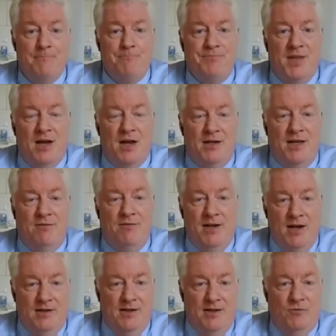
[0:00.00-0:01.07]
To give you an
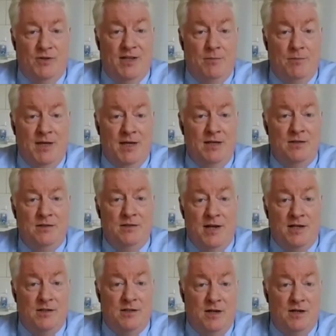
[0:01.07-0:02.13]
idea of what that means, the
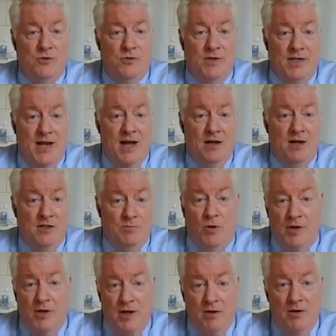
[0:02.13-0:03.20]
next country down is
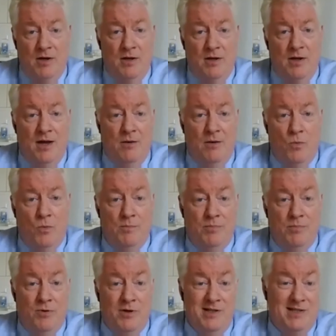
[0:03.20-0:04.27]
Bulgaria at
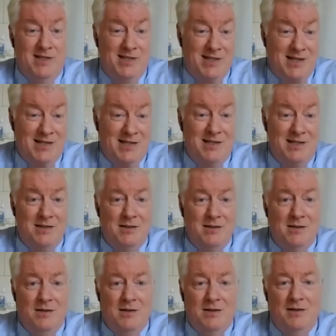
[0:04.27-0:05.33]
1.6.
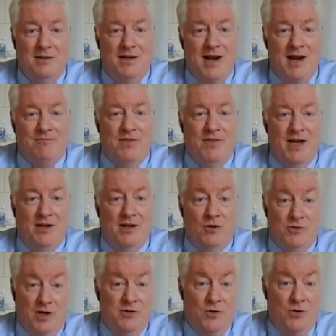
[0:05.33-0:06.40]
And then after that, it
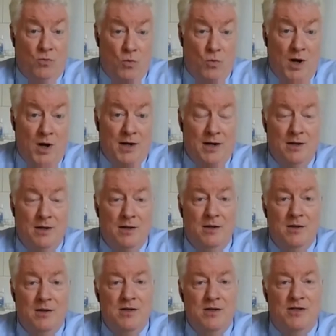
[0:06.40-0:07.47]
goes under 1.
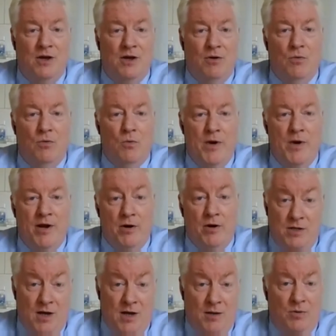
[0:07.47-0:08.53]
So we are
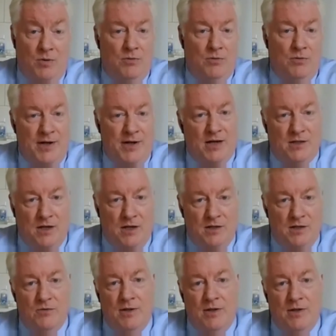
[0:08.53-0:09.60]
double the next
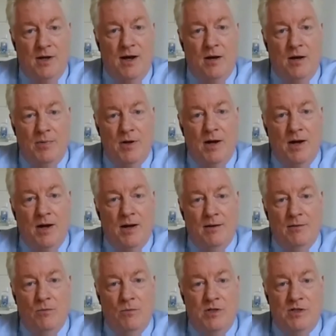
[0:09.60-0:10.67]
country up,
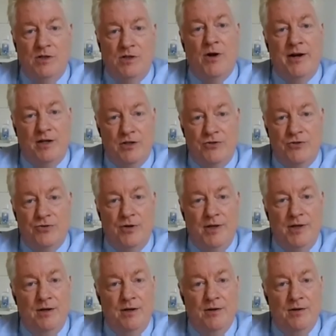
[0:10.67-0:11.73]
which is kind of concerning
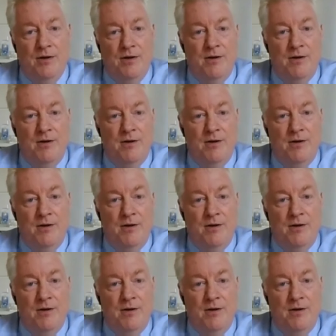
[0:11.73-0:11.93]
here.